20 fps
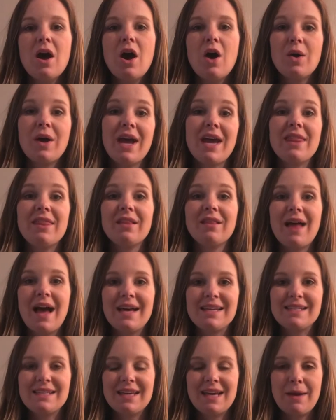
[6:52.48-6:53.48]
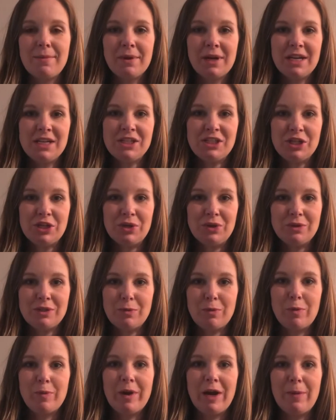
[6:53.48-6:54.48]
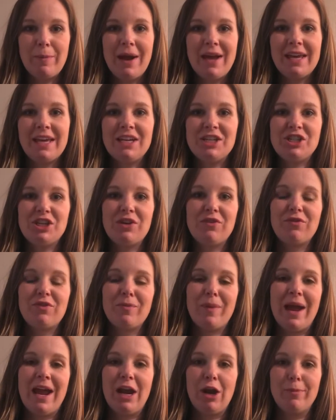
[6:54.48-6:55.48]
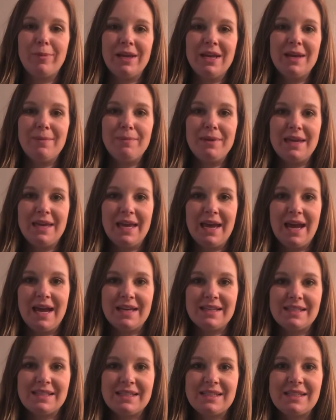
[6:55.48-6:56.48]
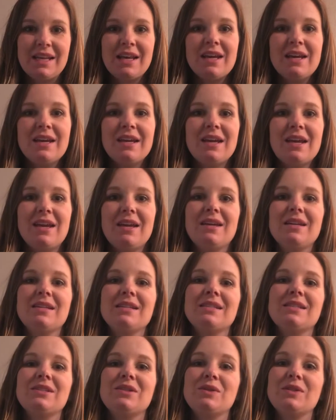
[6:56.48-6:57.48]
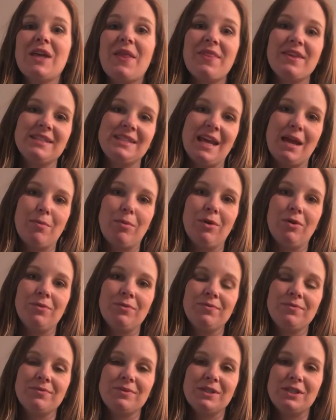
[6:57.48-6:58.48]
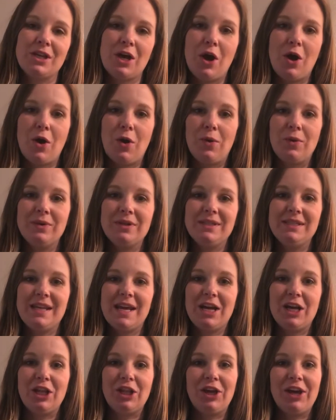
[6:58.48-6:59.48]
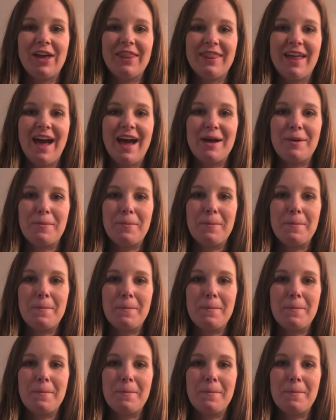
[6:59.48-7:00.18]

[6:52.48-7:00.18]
Okay, the last thing I'm gonna do to prepare my kitchen for my Airbnb guests is to set the table. So take a look at that.